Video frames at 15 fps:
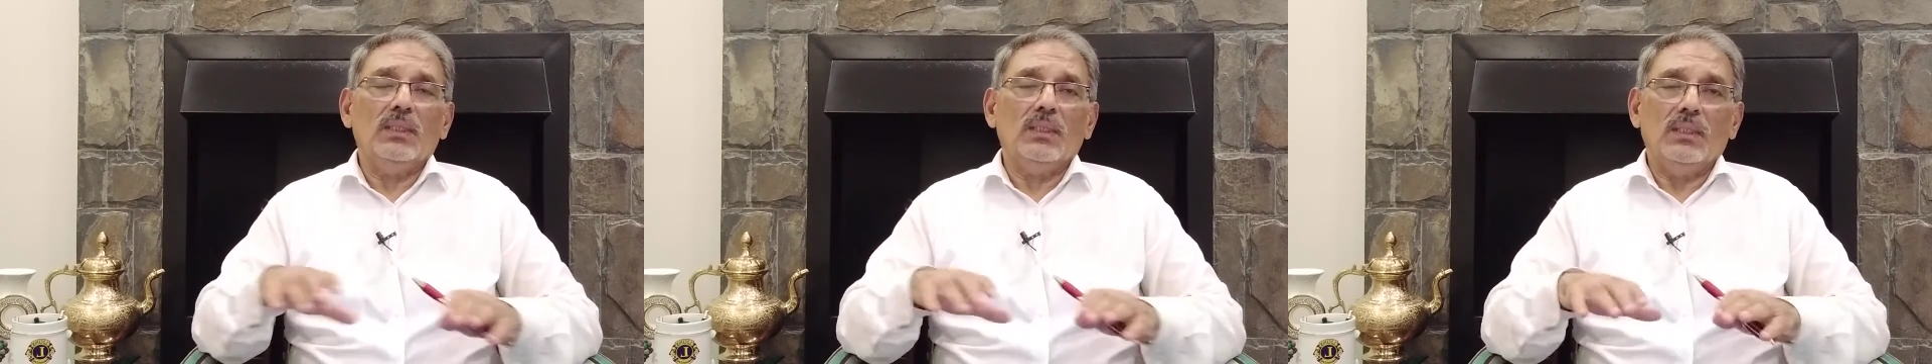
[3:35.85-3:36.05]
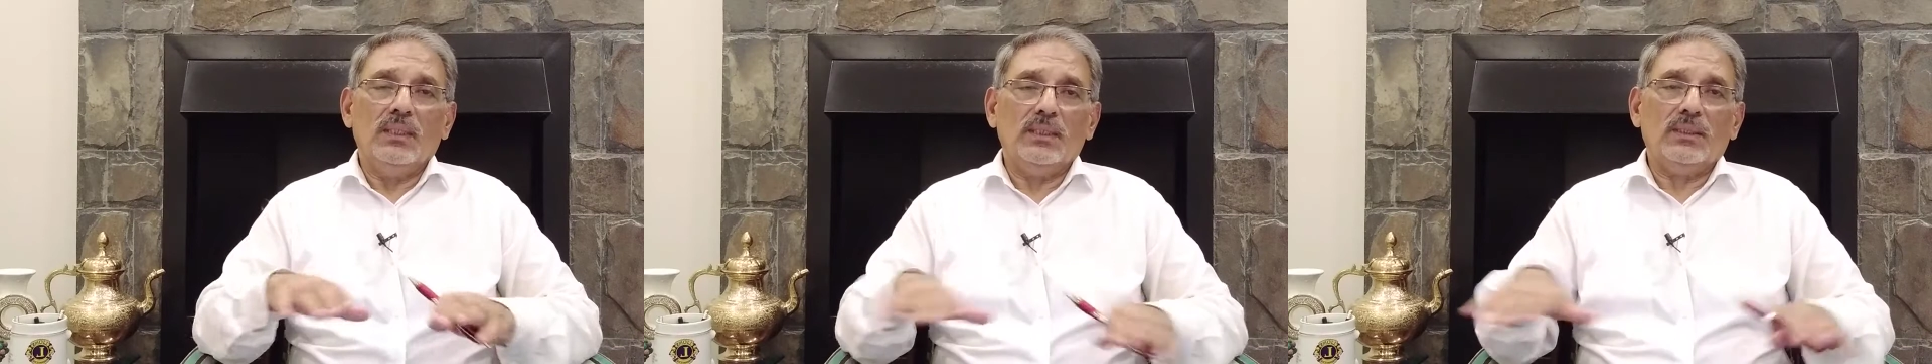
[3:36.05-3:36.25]

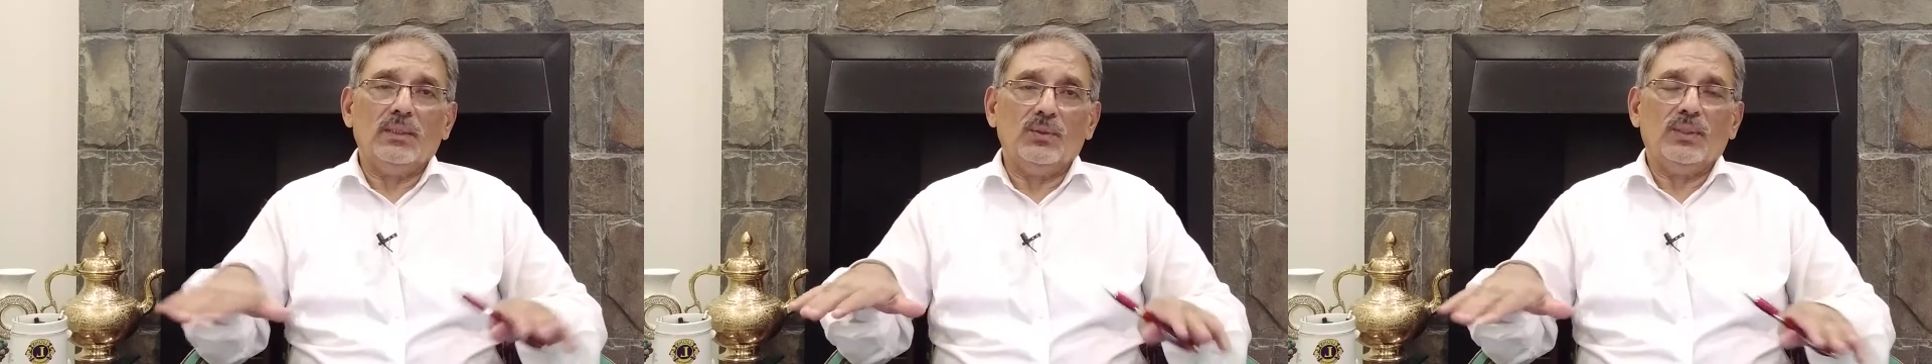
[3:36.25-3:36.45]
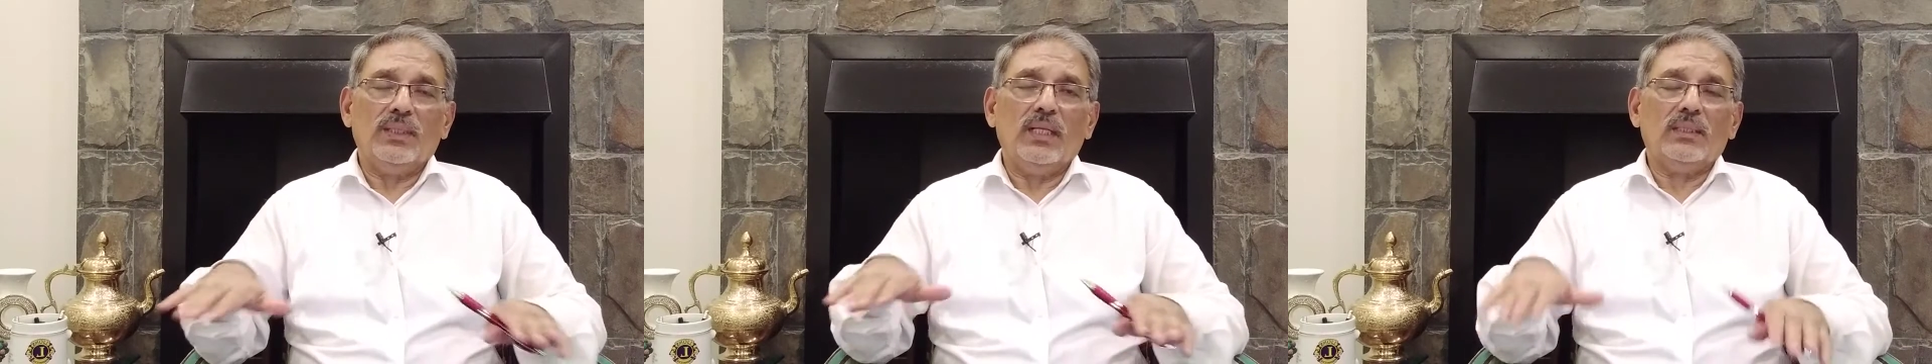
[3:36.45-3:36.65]
a
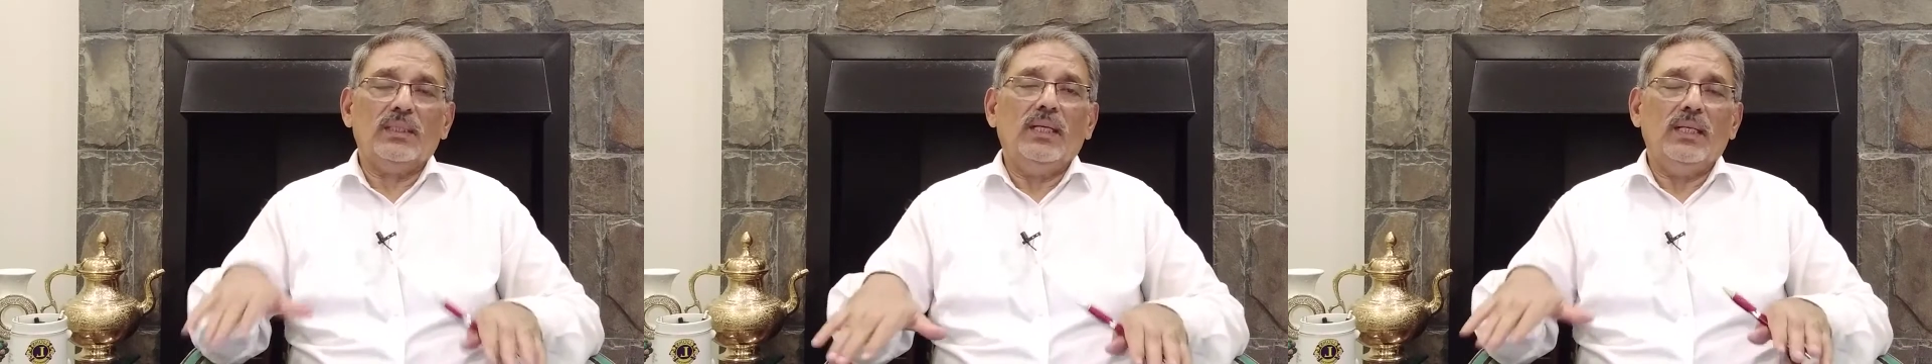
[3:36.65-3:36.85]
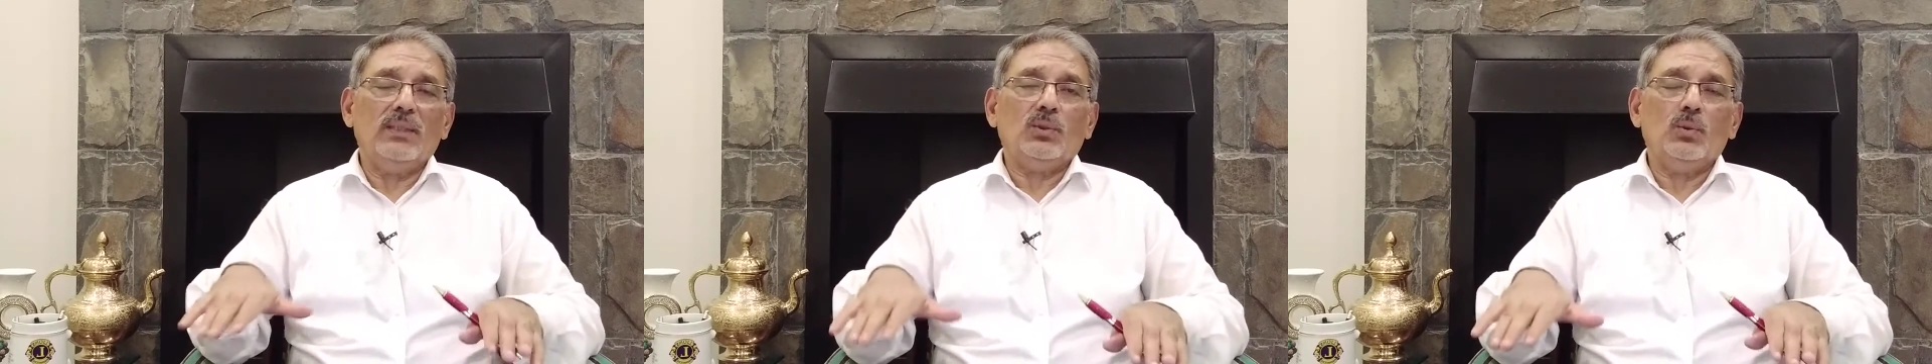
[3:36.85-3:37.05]
contract
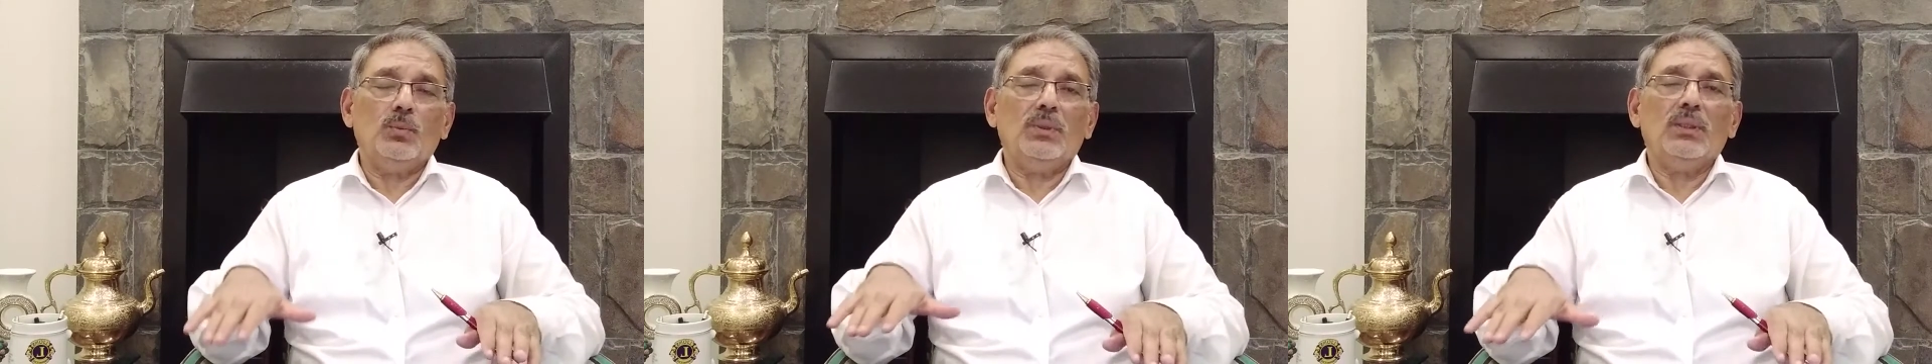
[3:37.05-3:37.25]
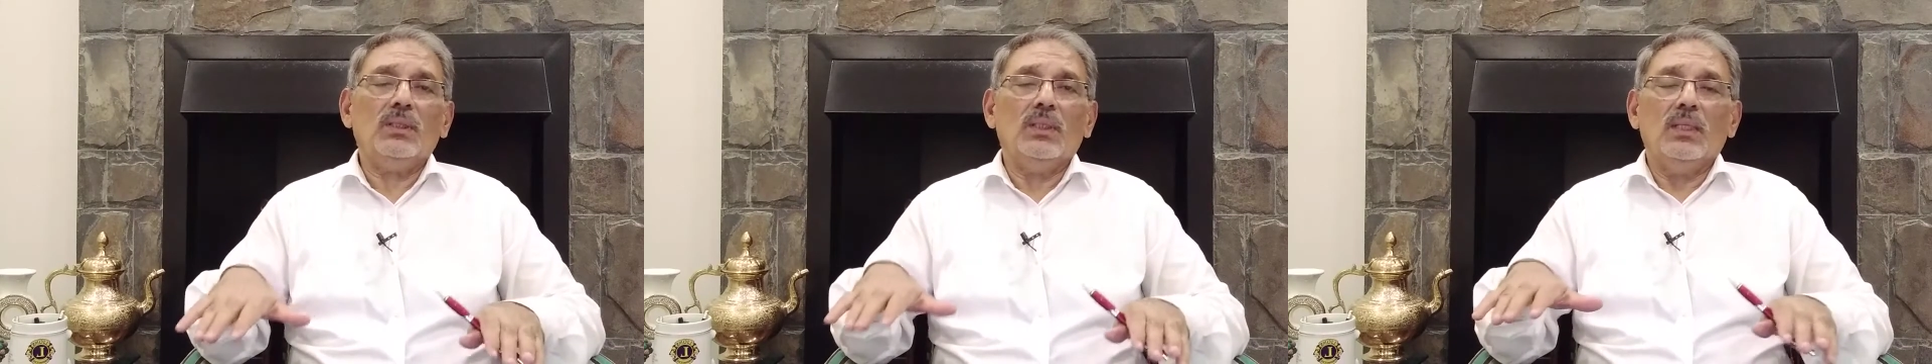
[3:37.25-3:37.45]
has to
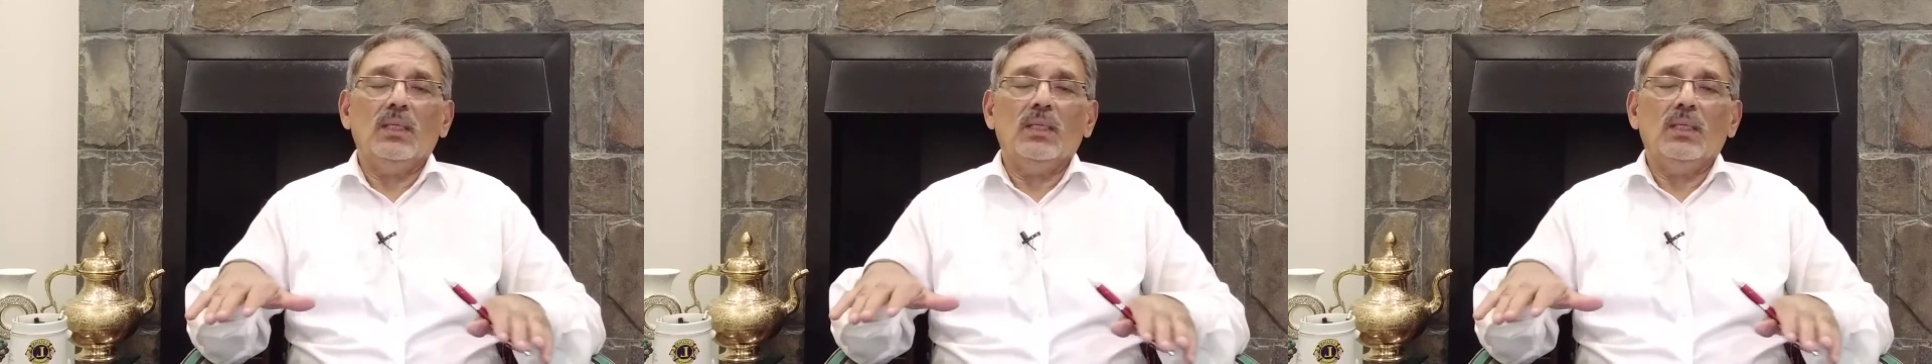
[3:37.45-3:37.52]
be